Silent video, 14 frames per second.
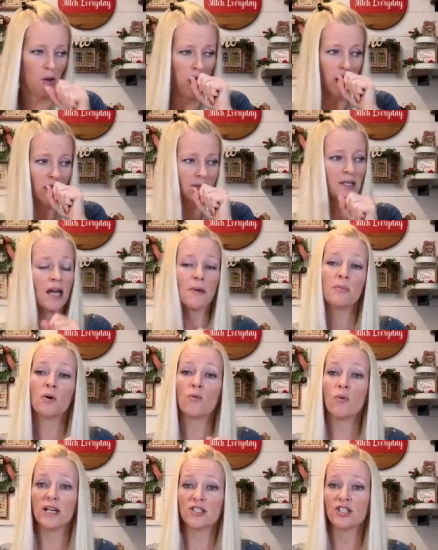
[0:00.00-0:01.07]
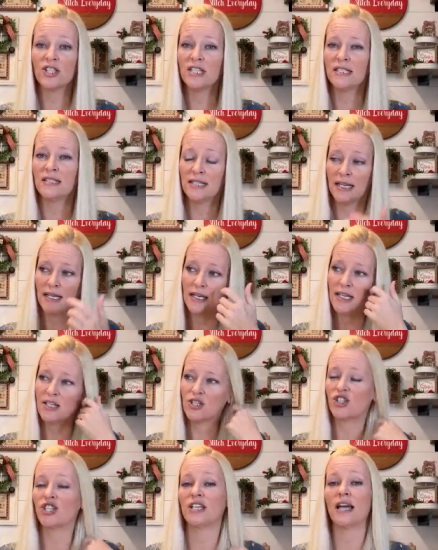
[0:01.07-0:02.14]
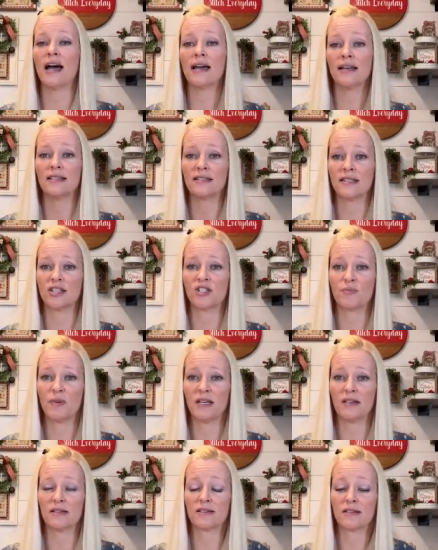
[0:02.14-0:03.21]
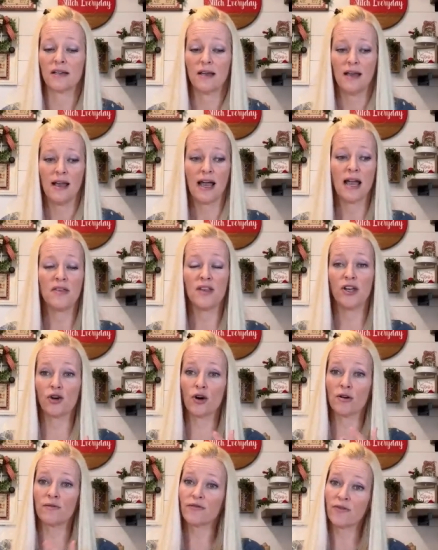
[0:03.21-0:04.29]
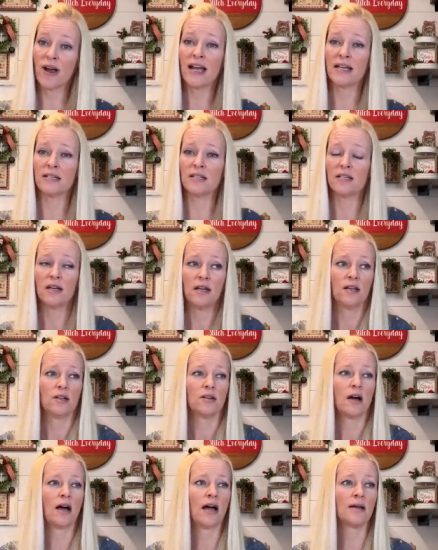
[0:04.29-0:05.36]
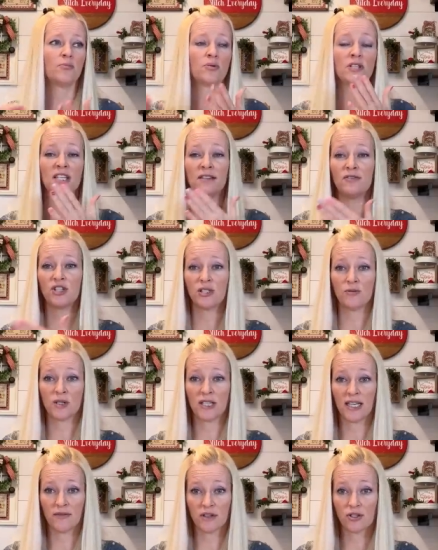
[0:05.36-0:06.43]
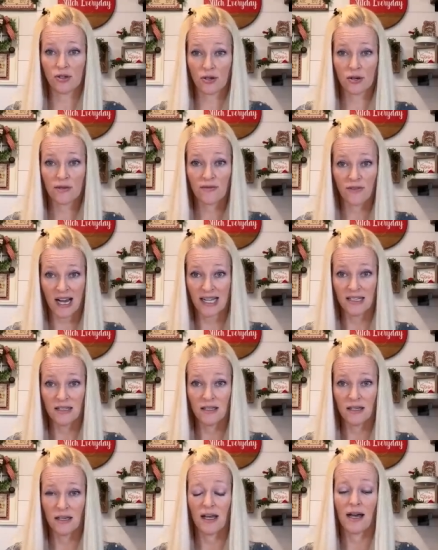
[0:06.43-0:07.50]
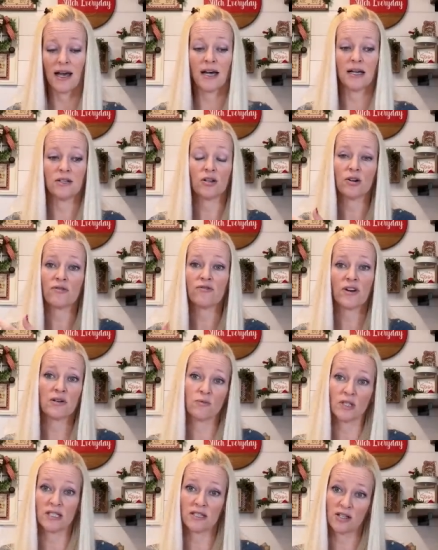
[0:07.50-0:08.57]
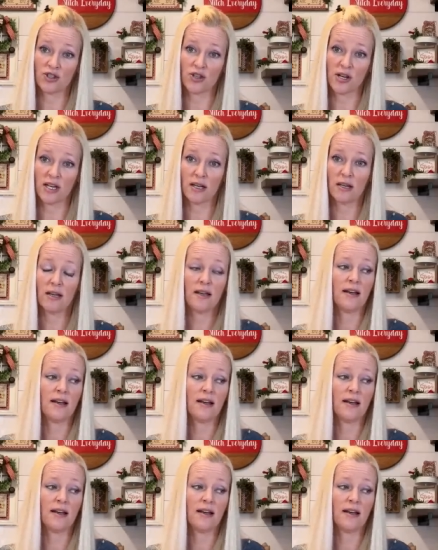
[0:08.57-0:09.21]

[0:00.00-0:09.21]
but what she did is she had a stitch piece and then her friend, I believe she would give it to her friend and her friend would stitch on it.